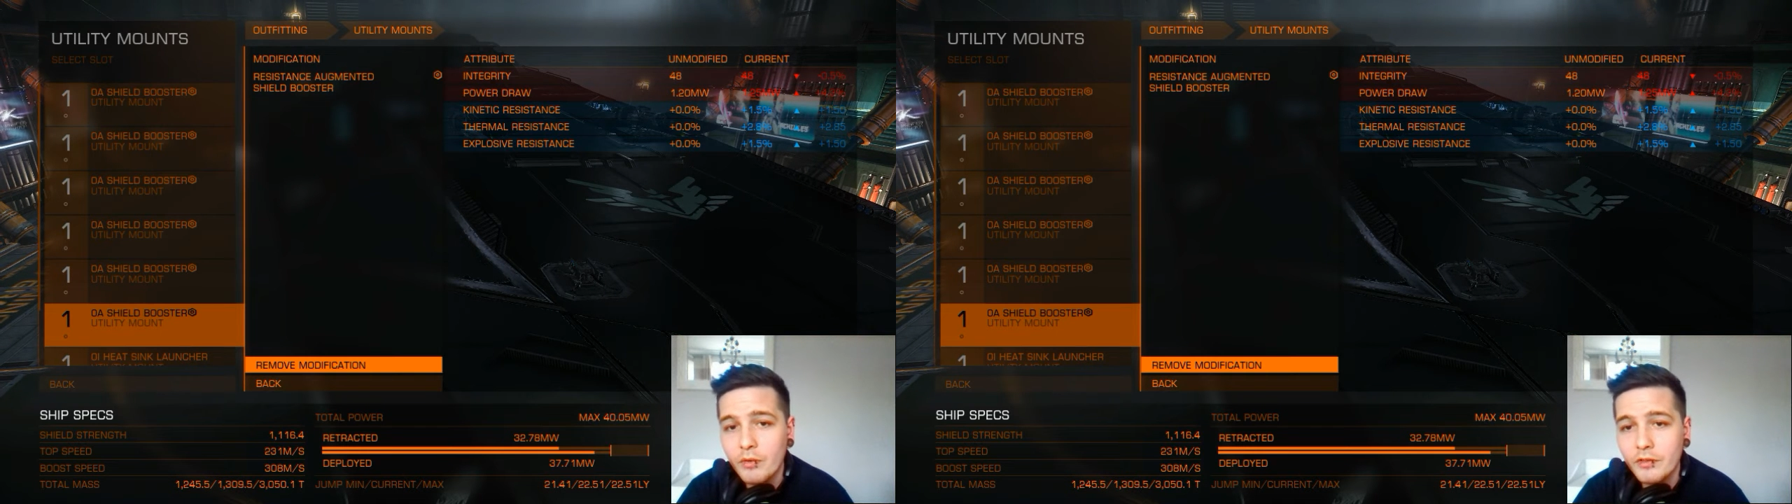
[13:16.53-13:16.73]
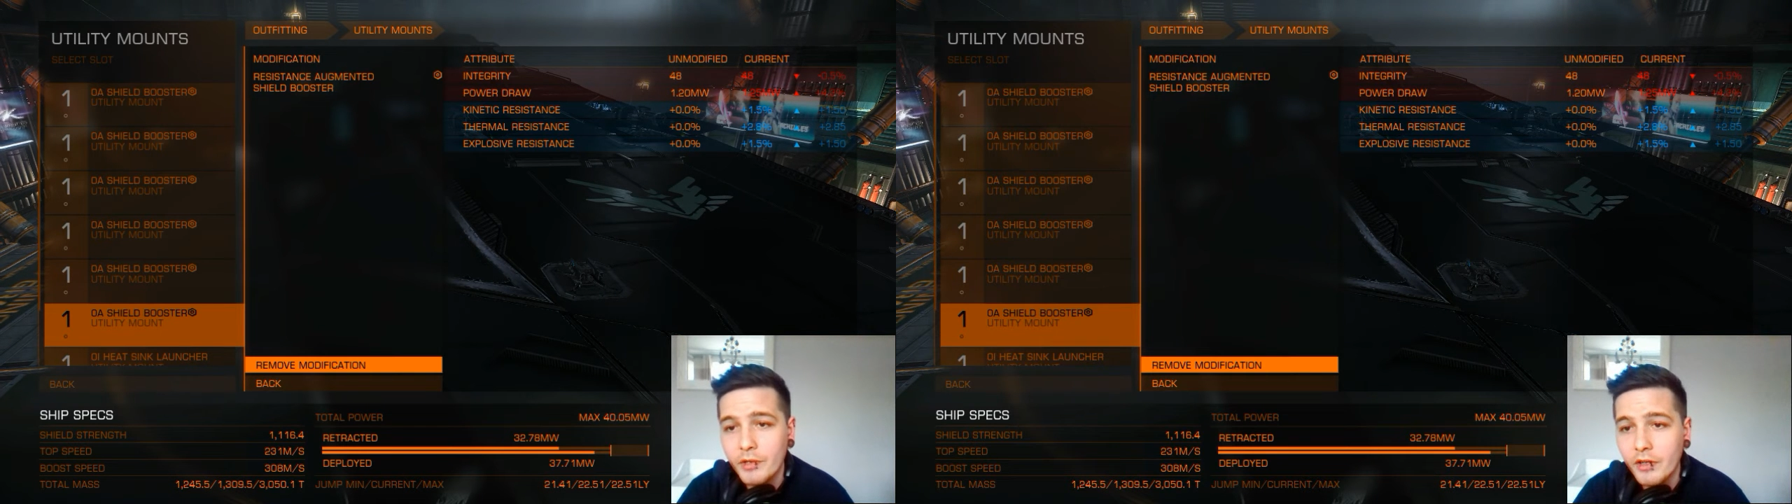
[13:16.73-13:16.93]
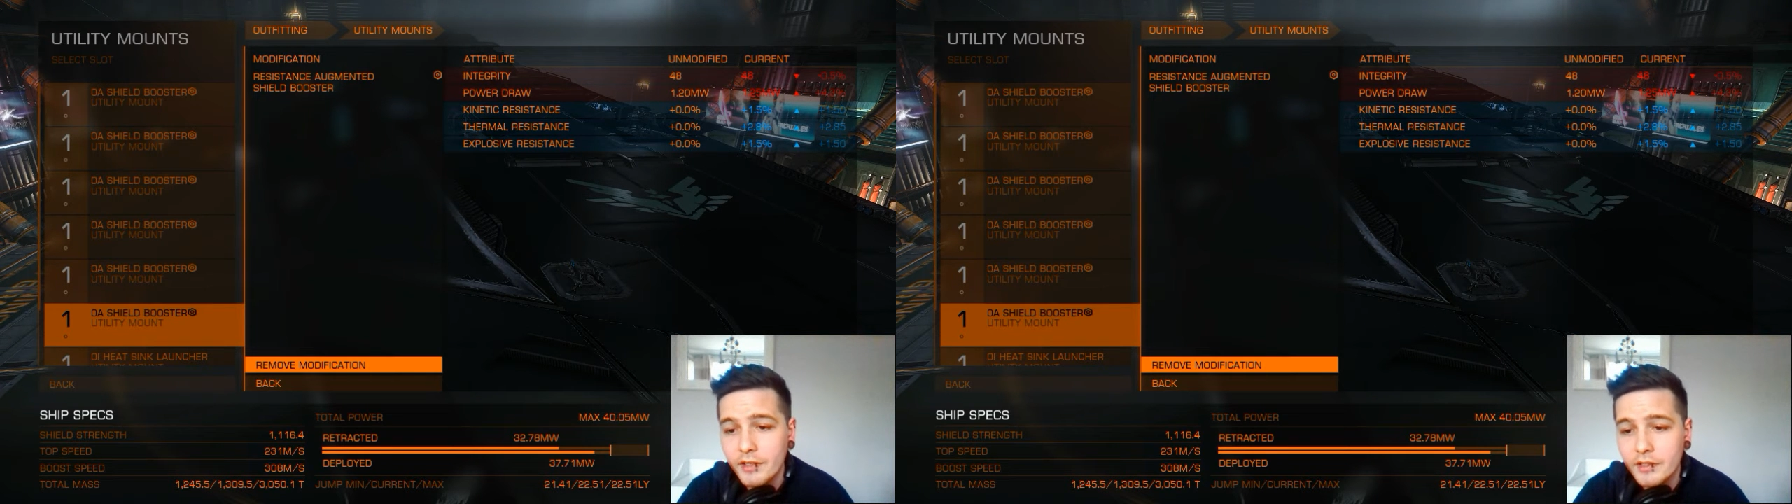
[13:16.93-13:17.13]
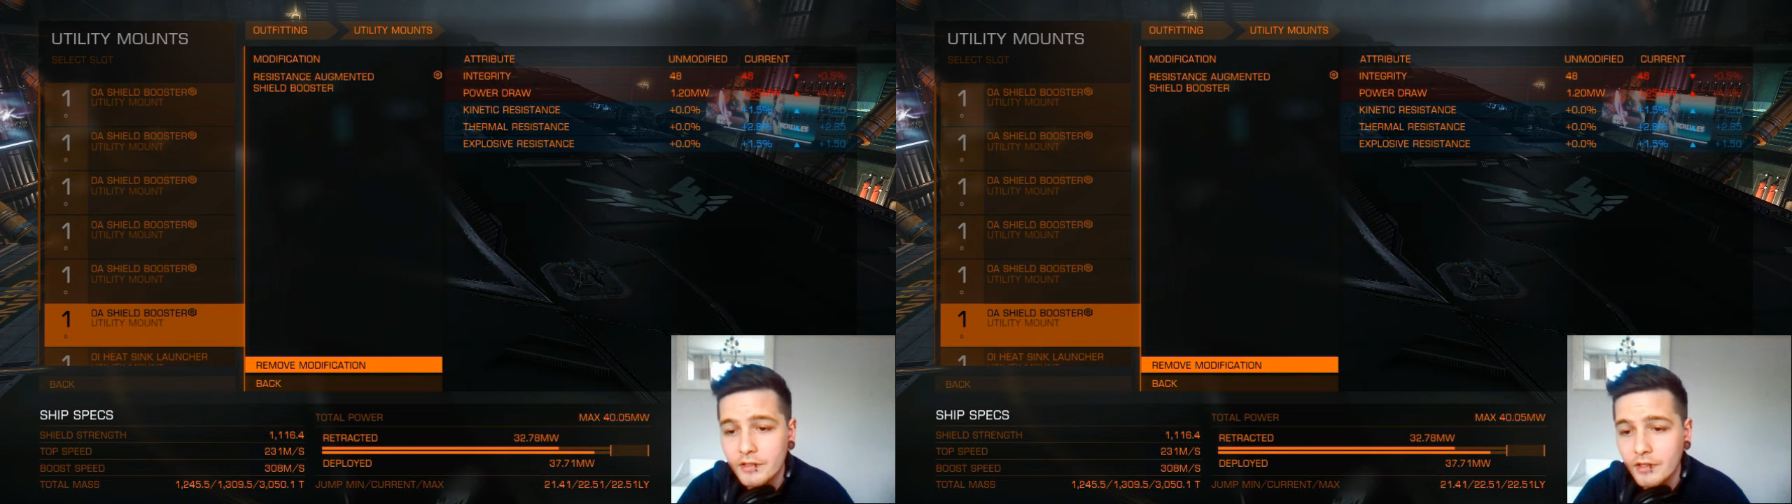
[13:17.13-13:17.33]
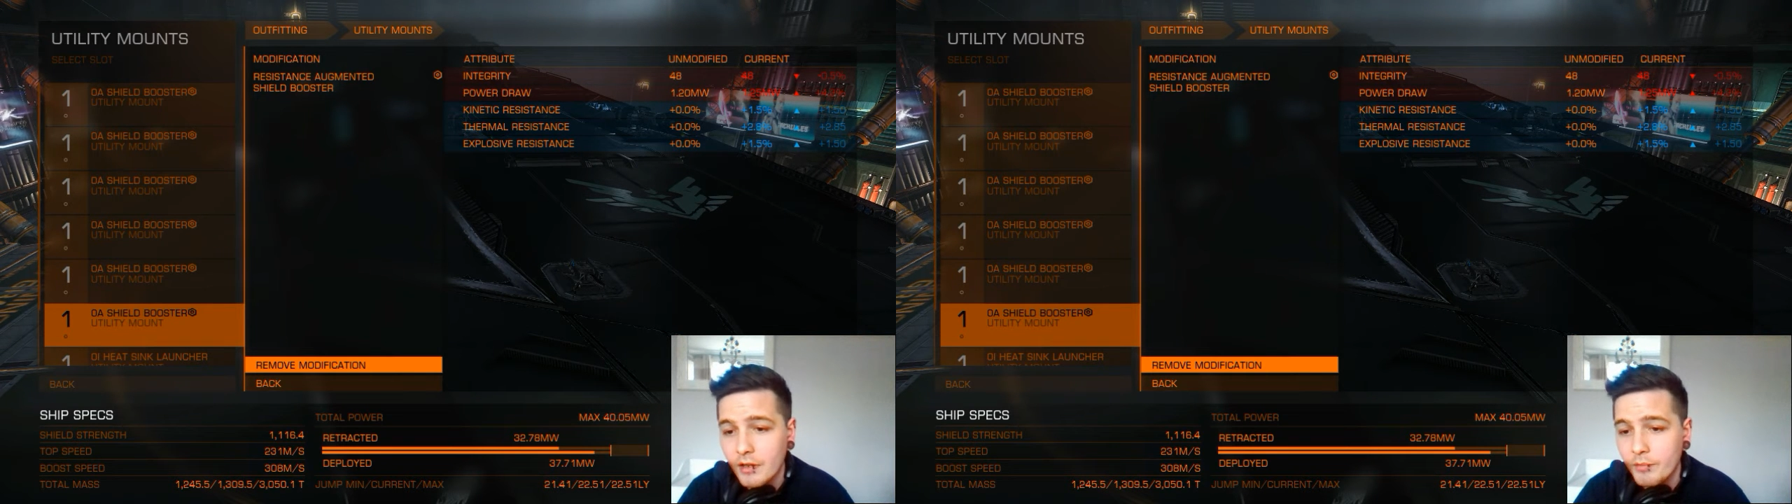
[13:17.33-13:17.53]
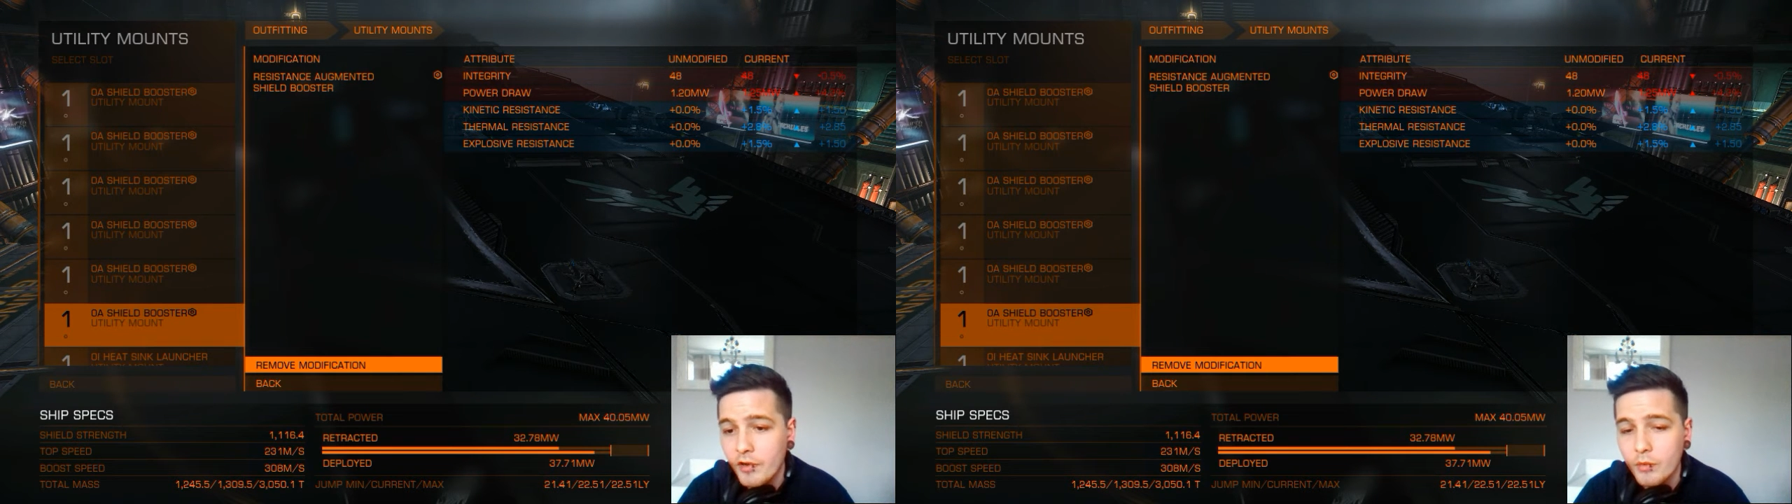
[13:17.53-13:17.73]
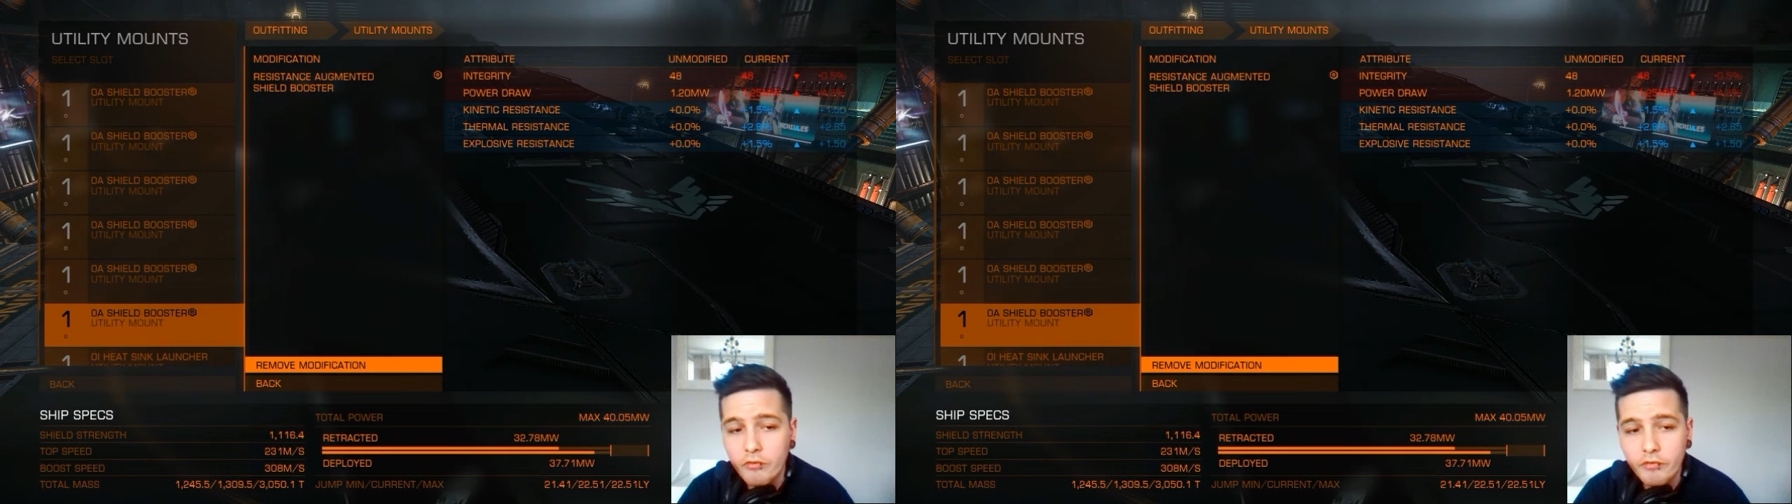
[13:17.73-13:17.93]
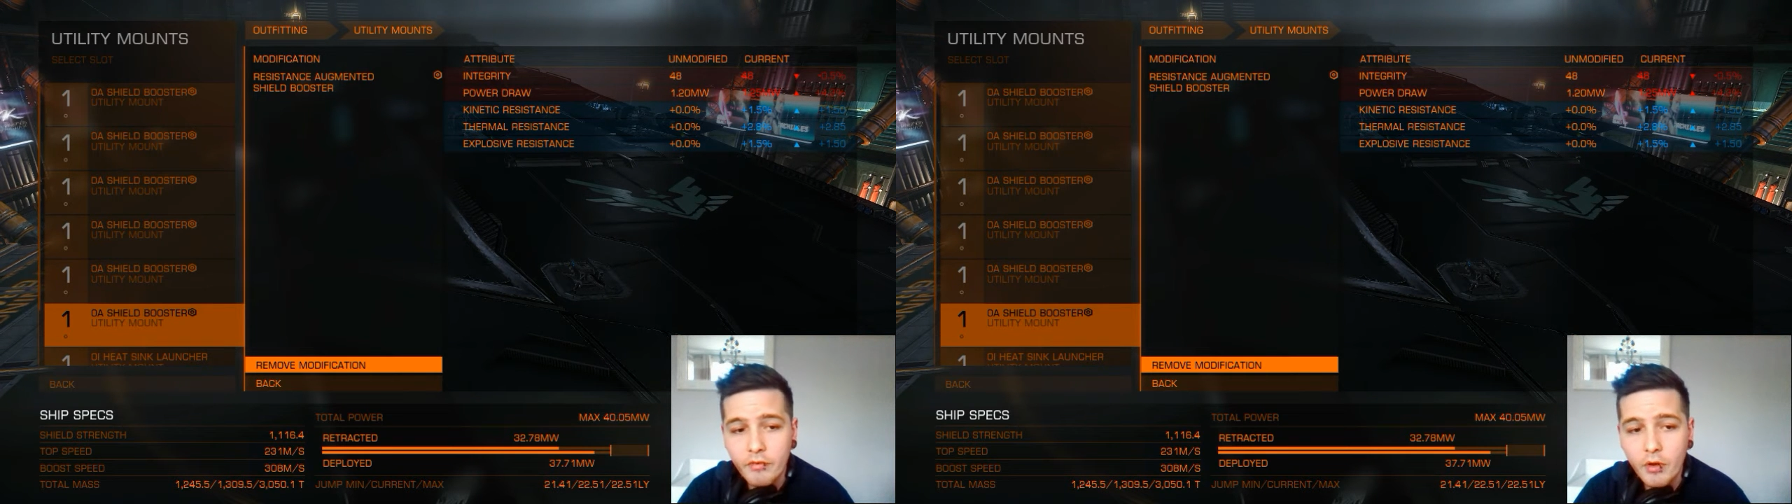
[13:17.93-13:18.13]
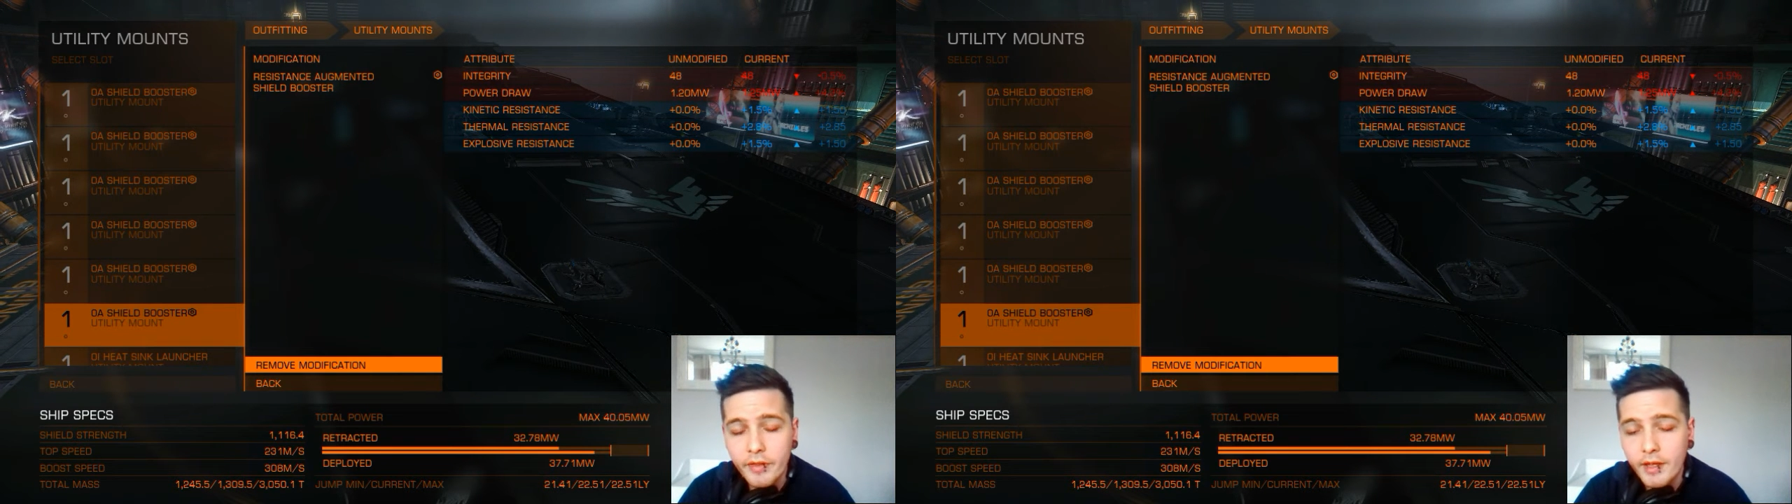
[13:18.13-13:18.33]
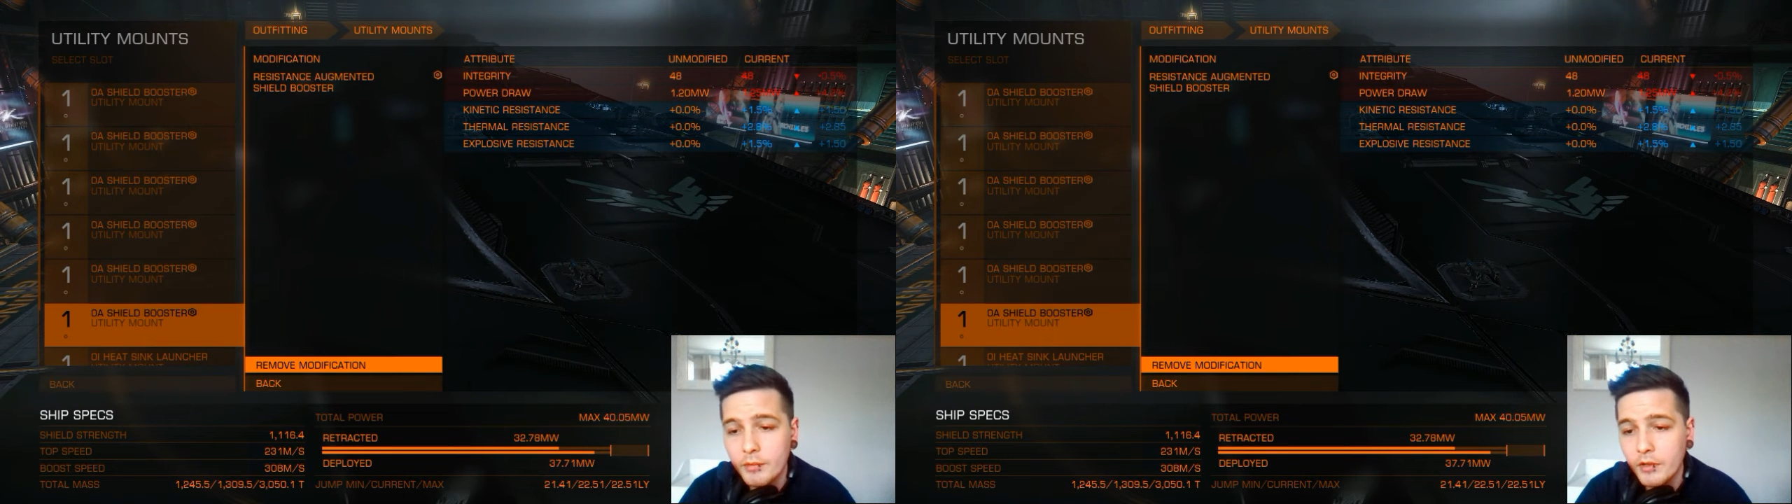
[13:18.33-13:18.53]
to be honest, so I probably will re-roll
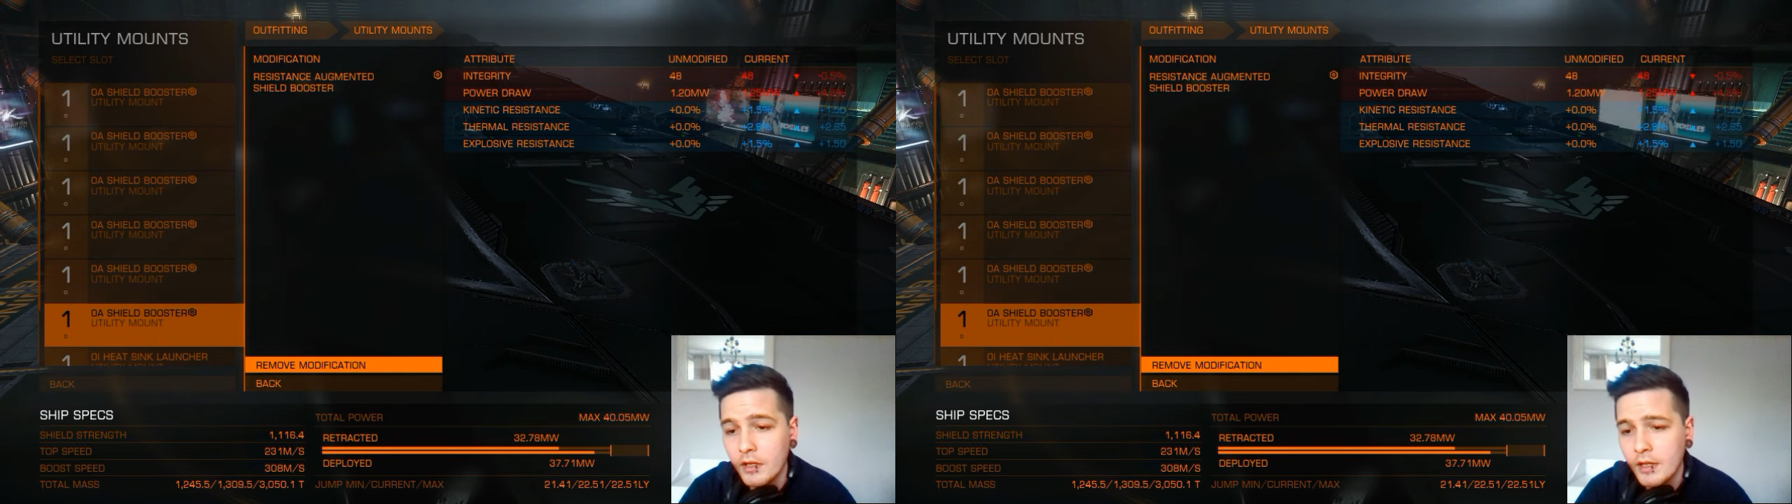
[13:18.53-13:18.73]
that, but